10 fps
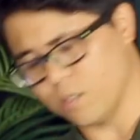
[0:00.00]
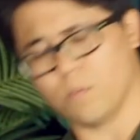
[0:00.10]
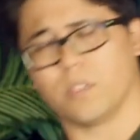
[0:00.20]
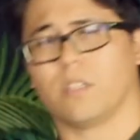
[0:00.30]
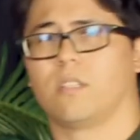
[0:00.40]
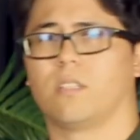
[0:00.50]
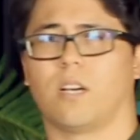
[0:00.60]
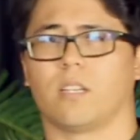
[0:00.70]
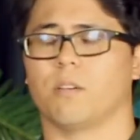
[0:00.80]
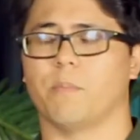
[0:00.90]
is what
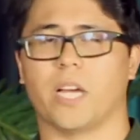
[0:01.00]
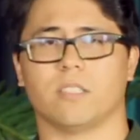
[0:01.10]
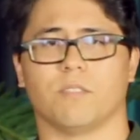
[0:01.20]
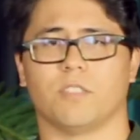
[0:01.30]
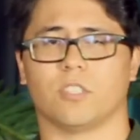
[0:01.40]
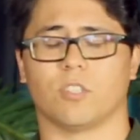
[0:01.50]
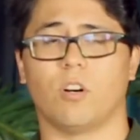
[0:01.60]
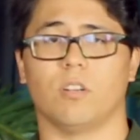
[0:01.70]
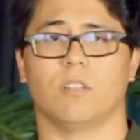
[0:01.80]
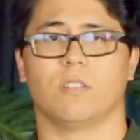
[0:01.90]
God commands of us
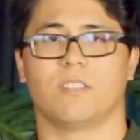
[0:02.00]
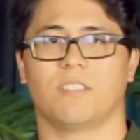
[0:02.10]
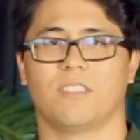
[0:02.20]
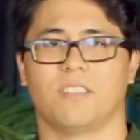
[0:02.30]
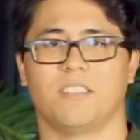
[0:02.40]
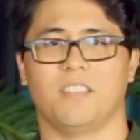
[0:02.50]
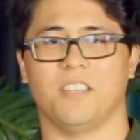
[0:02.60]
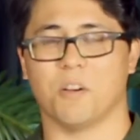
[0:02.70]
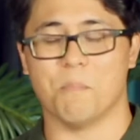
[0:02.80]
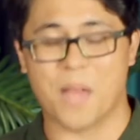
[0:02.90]
all.
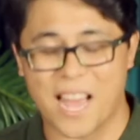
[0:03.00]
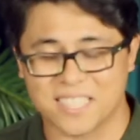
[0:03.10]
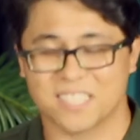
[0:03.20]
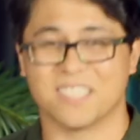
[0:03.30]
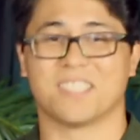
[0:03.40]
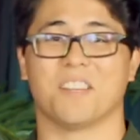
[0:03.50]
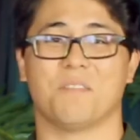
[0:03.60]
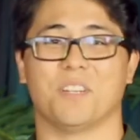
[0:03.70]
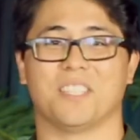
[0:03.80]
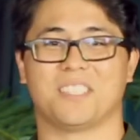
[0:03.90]
He commands this
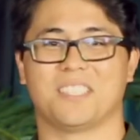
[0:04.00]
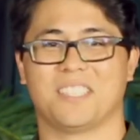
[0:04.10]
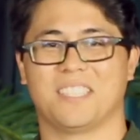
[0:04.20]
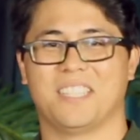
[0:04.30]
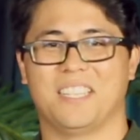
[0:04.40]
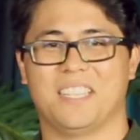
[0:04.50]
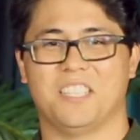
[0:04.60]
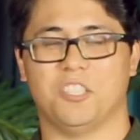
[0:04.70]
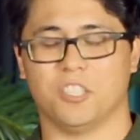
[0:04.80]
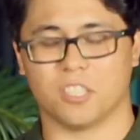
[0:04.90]
of us.
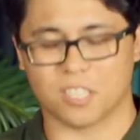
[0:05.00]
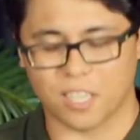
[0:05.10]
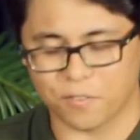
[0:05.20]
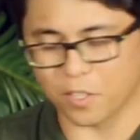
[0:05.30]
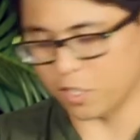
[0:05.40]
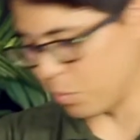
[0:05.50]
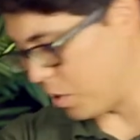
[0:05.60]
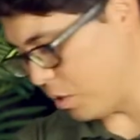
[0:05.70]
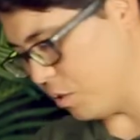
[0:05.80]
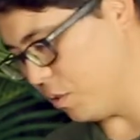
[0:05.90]
Jesus left us
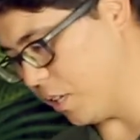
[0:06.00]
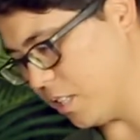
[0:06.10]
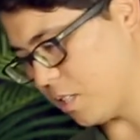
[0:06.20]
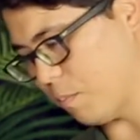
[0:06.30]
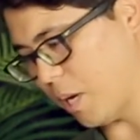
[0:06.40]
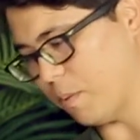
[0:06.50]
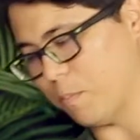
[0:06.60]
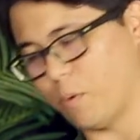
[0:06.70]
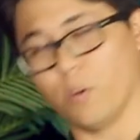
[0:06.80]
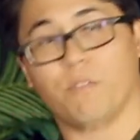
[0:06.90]
with the two greatest
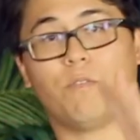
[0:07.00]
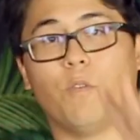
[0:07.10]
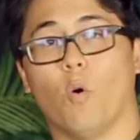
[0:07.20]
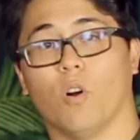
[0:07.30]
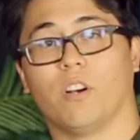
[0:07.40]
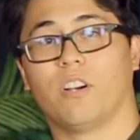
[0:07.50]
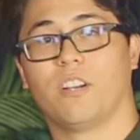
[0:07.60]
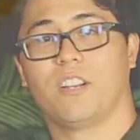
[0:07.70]
commandments. Point four